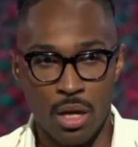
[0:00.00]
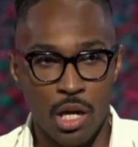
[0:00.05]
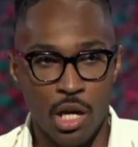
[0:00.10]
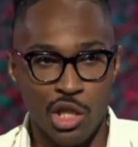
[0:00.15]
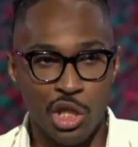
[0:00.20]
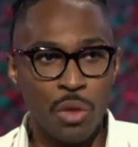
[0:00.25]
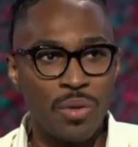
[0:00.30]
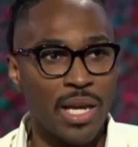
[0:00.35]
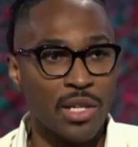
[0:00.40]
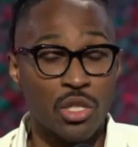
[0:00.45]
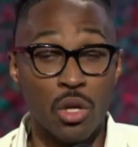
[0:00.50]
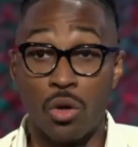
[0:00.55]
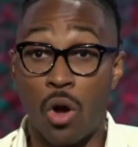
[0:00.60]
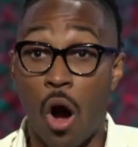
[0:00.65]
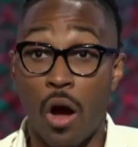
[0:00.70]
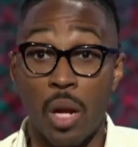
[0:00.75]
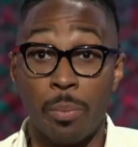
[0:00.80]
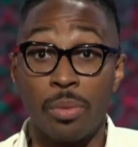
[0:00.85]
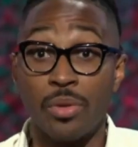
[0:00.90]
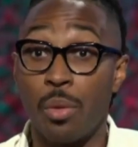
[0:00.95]
You get so
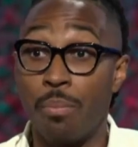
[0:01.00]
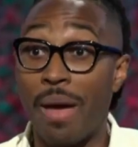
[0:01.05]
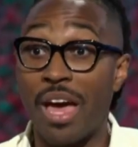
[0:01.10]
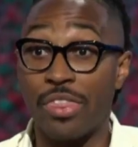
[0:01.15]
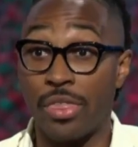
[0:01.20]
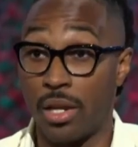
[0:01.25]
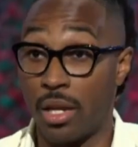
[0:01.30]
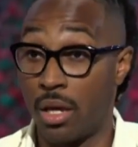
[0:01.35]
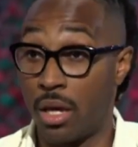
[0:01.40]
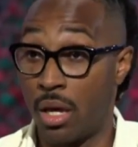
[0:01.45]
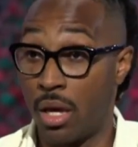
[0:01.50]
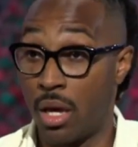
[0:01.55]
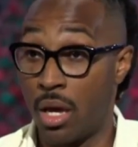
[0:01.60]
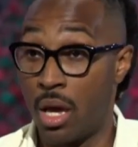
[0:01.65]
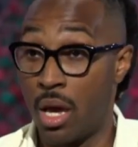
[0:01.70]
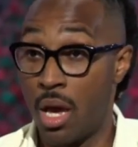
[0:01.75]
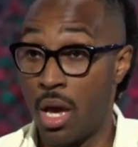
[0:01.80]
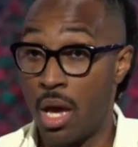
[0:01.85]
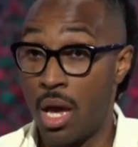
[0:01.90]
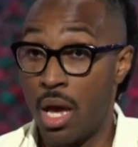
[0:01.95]
caught up on the method
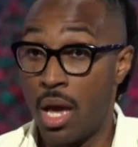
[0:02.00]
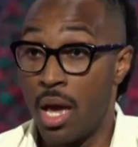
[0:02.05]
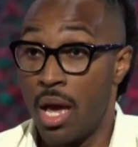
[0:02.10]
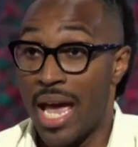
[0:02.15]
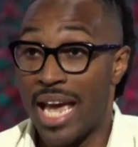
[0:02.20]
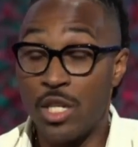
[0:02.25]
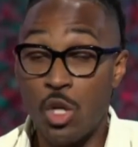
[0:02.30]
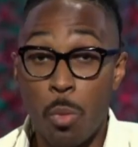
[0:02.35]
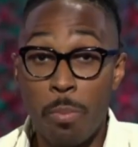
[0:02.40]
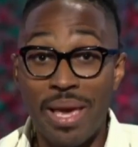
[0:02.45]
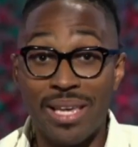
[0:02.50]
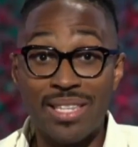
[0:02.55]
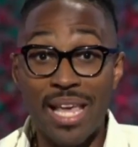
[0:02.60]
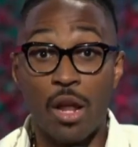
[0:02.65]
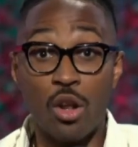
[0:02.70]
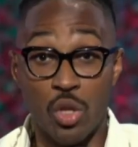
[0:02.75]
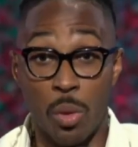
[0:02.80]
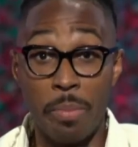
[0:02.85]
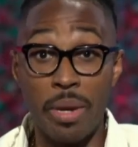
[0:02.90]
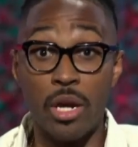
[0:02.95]
and you'll miss out
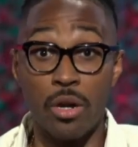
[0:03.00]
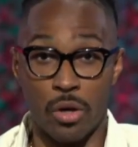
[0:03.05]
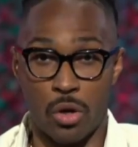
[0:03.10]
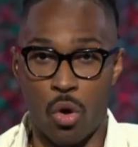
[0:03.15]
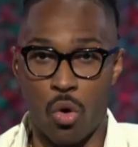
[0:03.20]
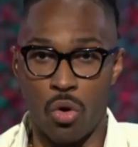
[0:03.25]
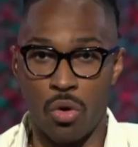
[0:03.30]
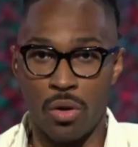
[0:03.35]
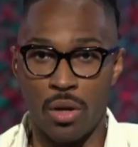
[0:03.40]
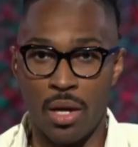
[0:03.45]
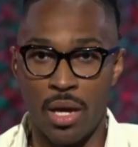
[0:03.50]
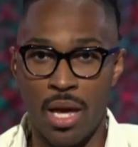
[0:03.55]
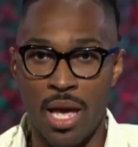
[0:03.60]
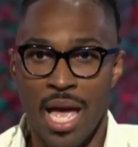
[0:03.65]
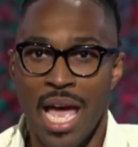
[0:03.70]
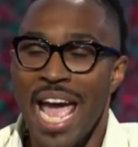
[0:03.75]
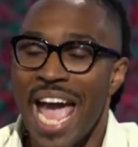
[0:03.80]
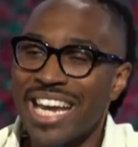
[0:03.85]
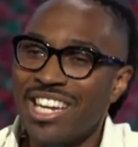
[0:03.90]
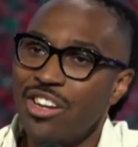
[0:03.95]
on the miracle."
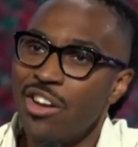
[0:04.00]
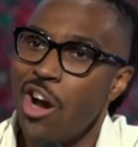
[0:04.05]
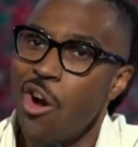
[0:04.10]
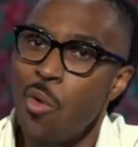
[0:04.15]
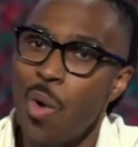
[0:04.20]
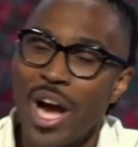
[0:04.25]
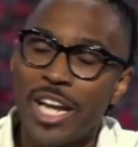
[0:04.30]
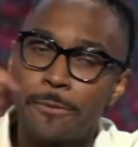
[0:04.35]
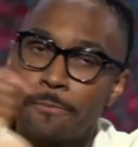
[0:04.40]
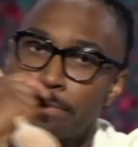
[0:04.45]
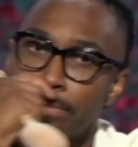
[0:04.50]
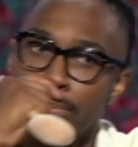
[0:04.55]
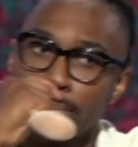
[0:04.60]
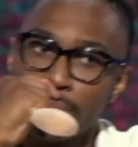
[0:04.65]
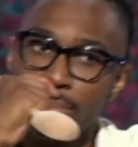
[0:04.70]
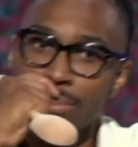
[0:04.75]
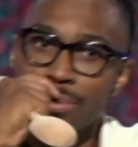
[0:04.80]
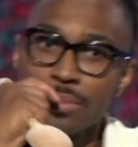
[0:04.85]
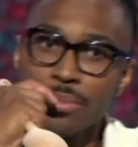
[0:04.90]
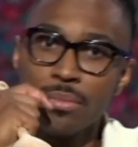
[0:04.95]
And you know what?
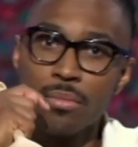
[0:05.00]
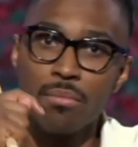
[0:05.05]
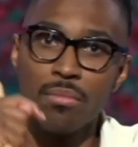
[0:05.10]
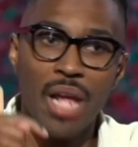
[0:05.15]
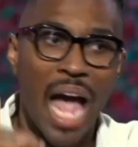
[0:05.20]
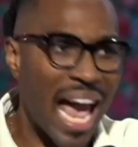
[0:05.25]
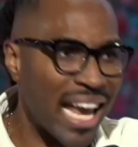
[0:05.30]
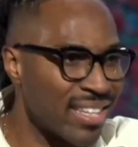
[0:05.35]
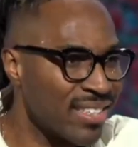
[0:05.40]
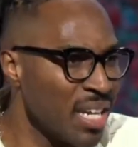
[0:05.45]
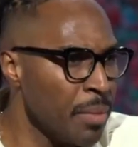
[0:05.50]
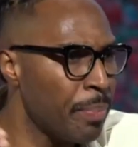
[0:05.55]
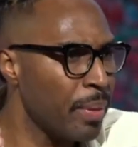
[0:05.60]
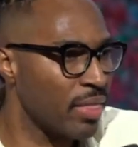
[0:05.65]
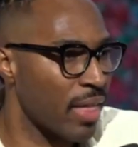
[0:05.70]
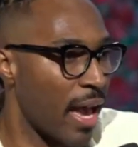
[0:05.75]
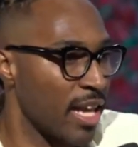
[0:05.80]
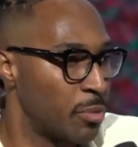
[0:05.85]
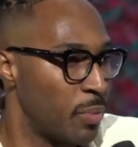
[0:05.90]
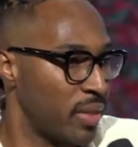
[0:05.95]
I
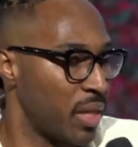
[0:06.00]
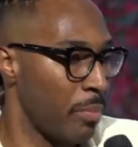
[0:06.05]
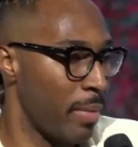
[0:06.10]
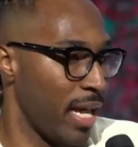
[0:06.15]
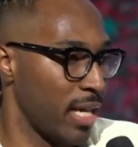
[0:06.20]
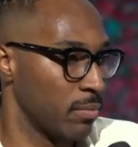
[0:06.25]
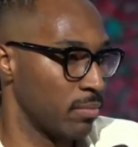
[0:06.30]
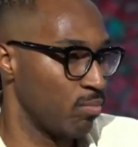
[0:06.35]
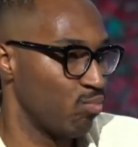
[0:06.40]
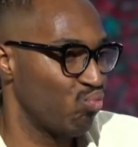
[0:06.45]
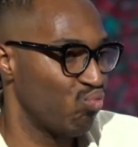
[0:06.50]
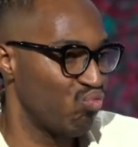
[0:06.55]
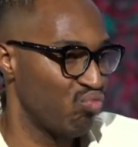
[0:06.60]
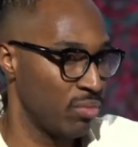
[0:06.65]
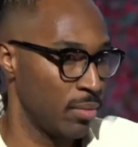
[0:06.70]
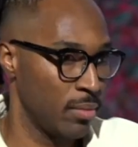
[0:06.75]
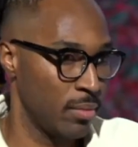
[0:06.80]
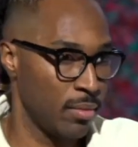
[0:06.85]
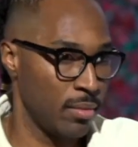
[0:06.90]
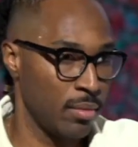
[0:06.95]
sympathize with the man.
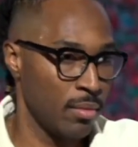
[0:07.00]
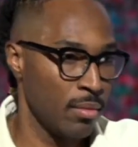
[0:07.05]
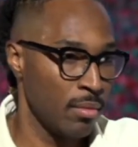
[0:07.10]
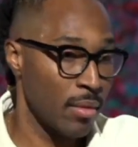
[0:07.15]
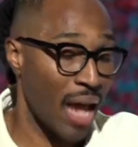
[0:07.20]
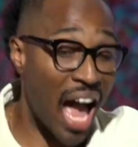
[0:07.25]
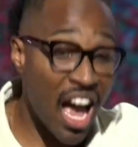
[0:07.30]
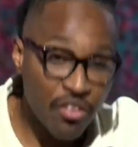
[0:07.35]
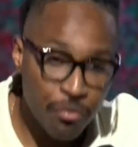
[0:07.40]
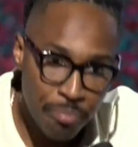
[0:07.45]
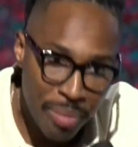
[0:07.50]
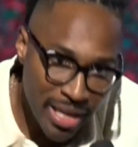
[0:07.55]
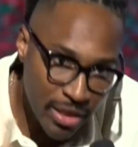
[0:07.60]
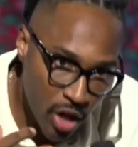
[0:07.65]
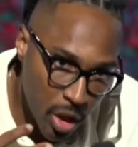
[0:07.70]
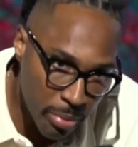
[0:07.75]
I've been there